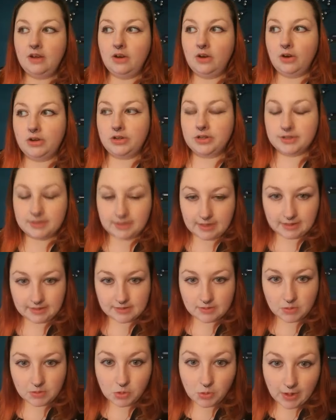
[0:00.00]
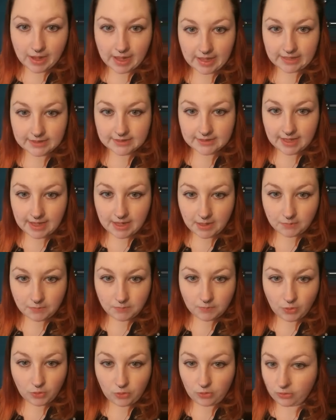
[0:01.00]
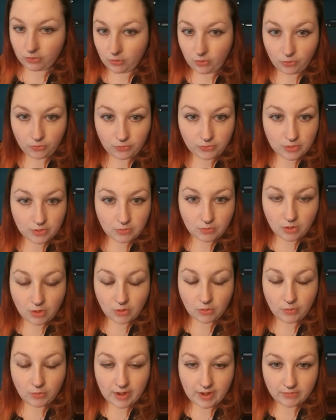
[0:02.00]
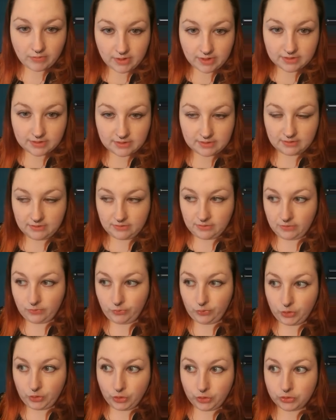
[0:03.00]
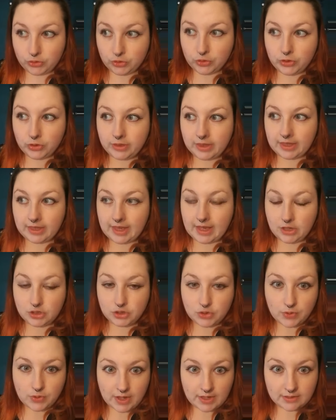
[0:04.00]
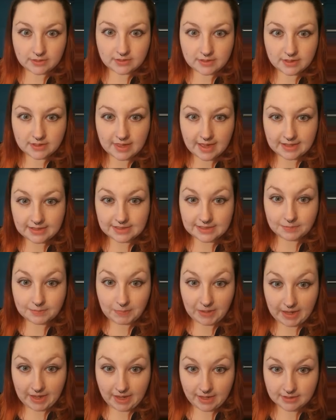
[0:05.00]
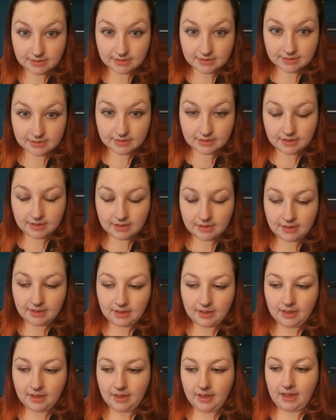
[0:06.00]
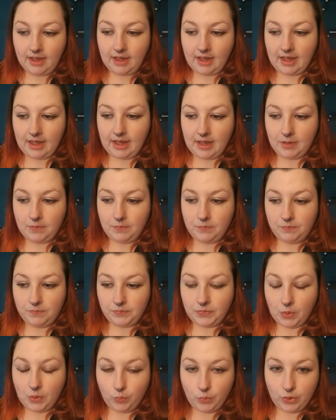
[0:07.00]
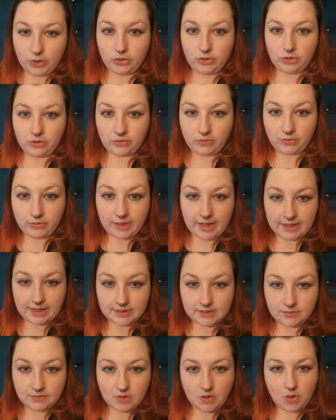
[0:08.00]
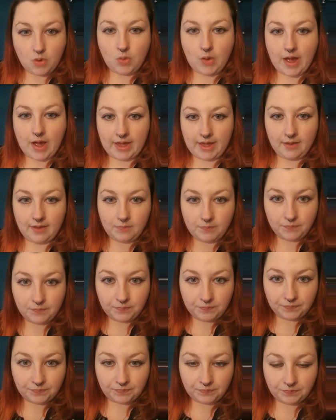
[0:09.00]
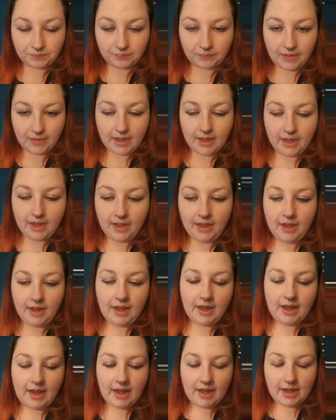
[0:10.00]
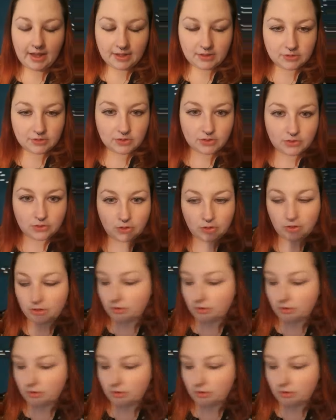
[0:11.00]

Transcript: or just take some quiet time, or go for a walk, whatever you do that gets you into that space where you're reflective and quiet. And you're